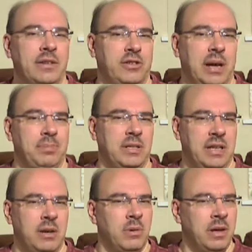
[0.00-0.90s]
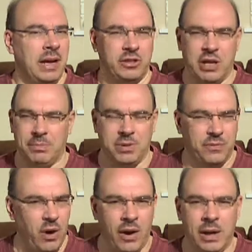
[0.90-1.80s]
chapter 2 and Acts chapter
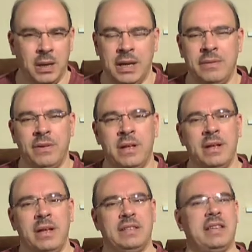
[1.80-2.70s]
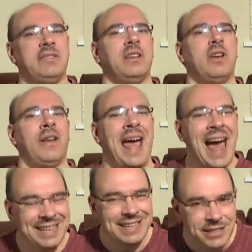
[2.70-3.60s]
4, I believe. It says that God
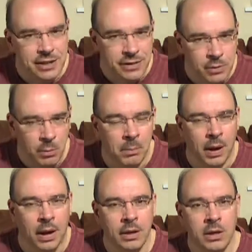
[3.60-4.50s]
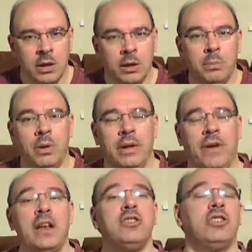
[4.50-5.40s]
added to the number. But
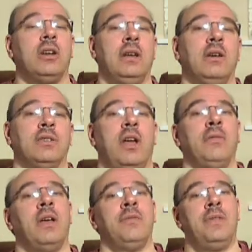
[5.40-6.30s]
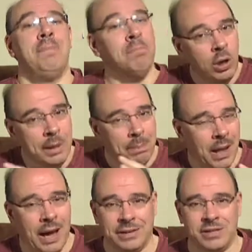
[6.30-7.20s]
eventually it goes on that they
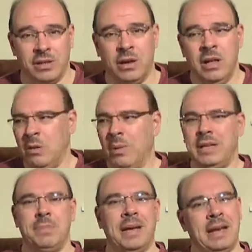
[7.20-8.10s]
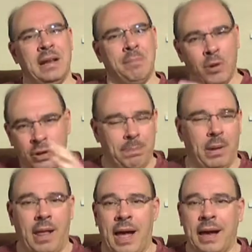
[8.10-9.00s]
multiplied. So when you begin to
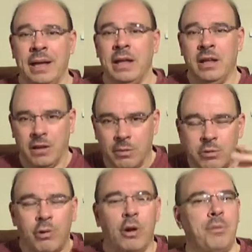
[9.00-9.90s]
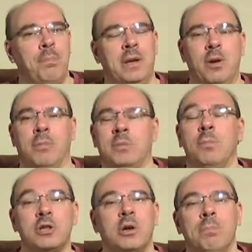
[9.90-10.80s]
multiply, growth becomes
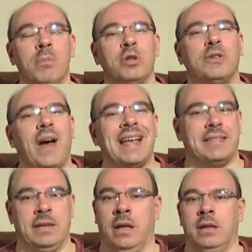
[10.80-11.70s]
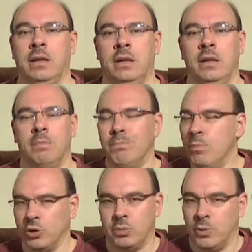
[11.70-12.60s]
much faster.
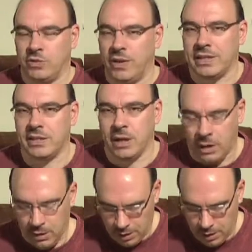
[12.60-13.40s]
Much faster.